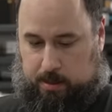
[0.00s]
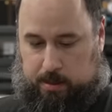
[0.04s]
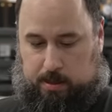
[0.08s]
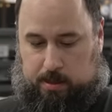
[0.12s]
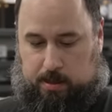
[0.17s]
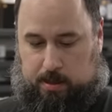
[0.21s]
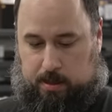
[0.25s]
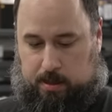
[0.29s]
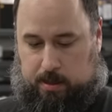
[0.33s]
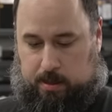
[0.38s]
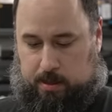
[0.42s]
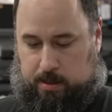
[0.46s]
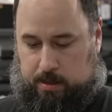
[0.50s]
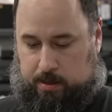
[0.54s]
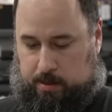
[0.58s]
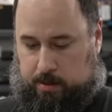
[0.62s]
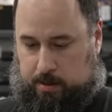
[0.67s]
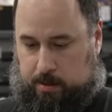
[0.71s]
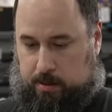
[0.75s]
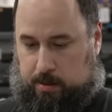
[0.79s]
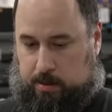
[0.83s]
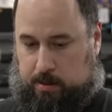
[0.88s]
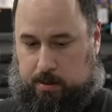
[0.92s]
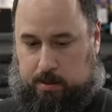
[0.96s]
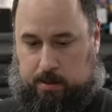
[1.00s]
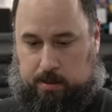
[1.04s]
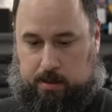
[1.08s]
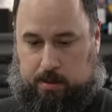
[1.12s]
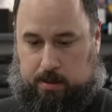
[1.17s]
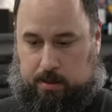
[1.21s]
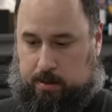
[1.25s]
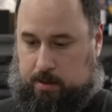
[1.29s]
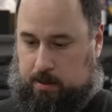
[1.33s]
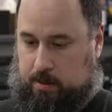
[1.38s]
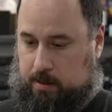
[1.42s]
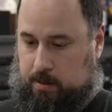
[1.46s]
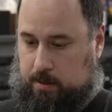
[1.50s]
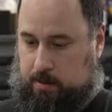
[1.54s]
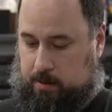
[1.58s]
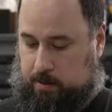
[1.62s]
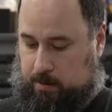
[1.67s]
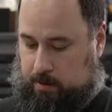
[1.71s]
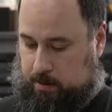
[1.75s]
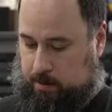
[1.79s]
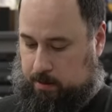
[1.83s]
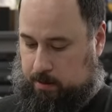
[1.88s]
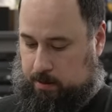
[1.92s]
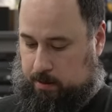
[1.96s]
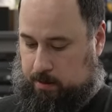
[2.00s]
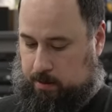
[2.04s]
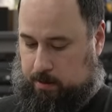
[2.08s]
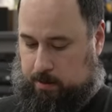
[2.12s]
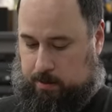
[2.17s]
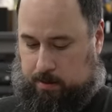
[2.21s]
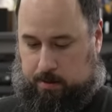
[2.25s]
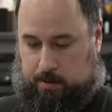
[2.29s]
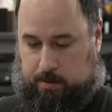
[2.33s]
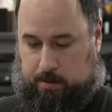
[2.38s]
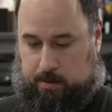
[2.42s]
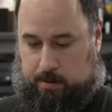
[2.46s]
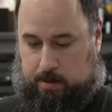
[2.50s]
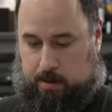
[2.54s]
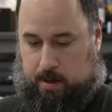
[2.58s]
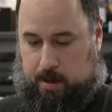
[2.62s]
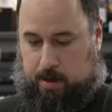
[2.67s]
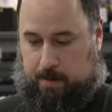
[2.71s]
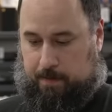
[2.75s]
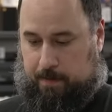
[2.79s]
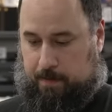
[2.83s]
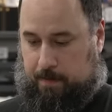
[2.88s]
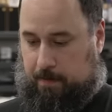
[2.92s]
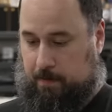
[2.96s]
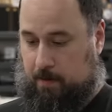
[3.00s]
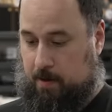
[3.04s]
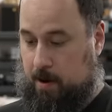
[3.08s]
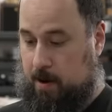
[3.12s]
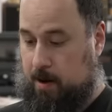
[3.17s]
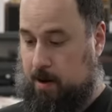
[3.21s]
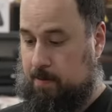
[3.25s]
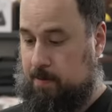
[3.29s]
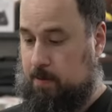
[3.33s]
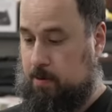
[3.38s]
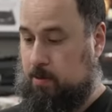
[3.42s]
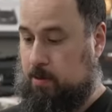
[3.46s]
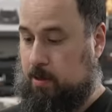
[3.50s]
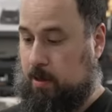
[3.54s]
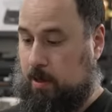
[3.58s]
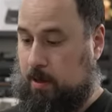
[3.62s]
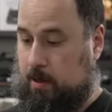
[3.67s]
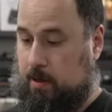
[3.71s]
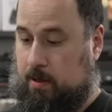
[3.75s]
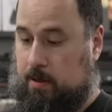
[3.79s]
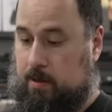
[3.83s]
This is, yeah, from Friday Music.